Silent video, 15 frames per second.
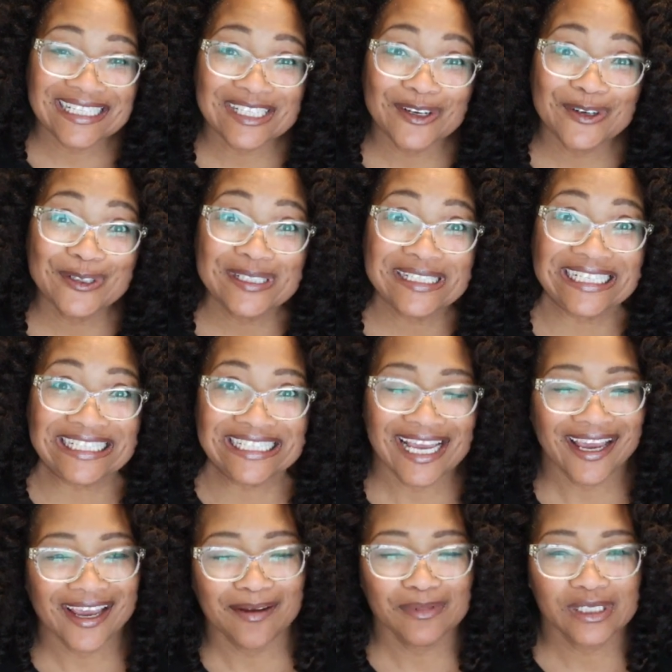So
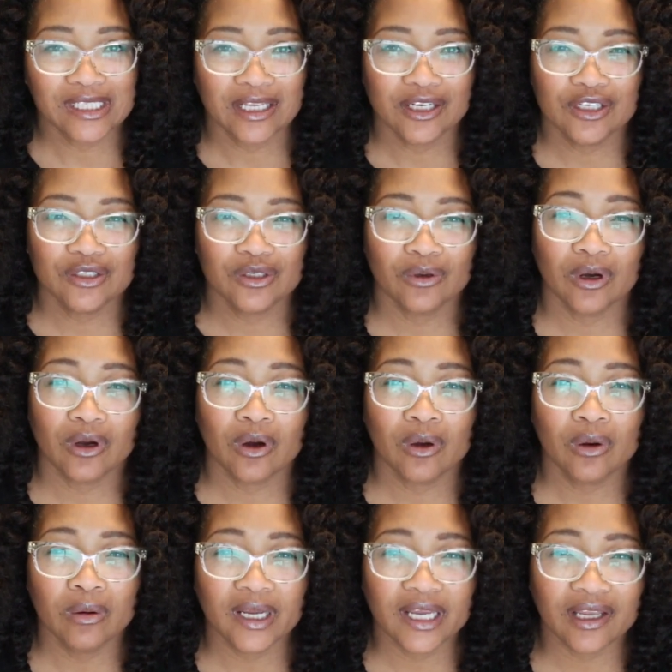today I'm just going to do a
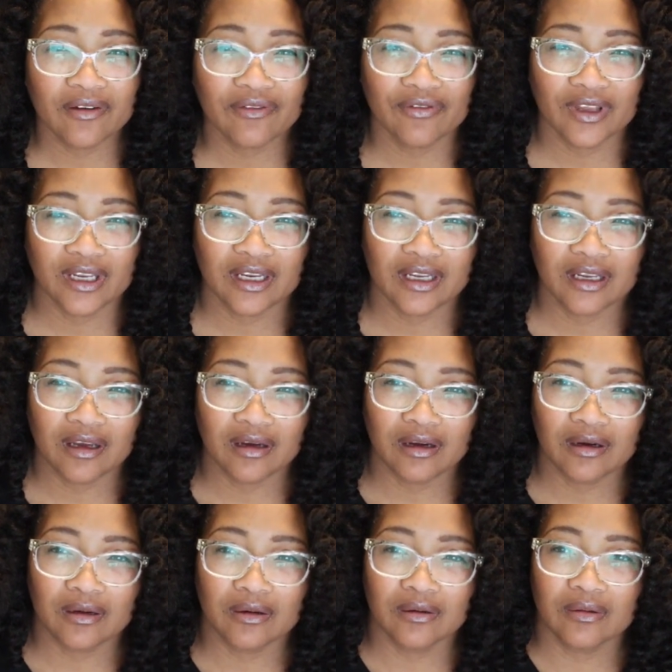quick
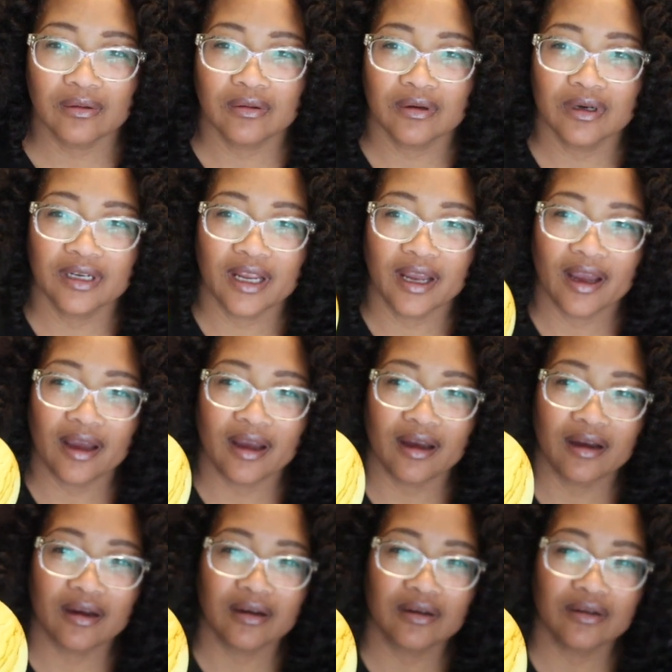video on
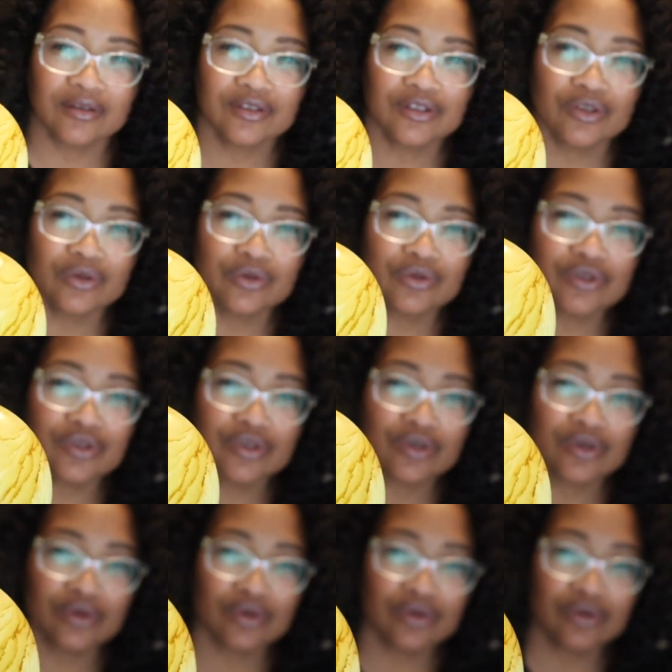how to
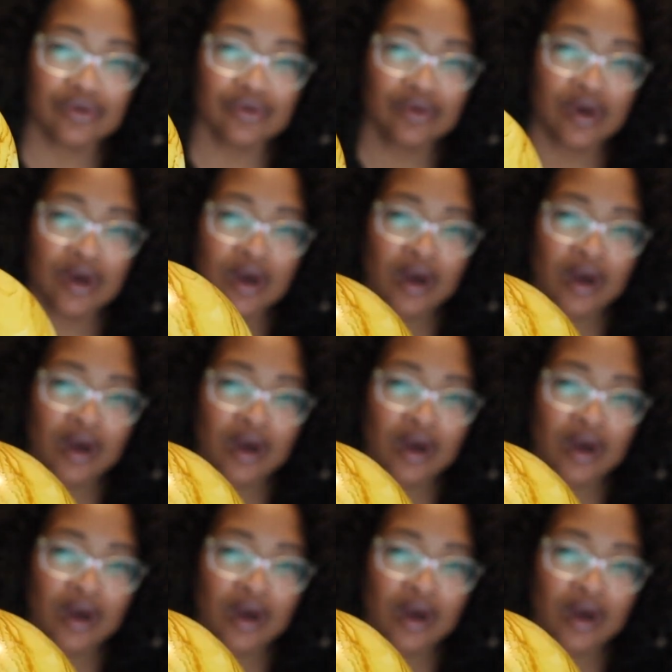do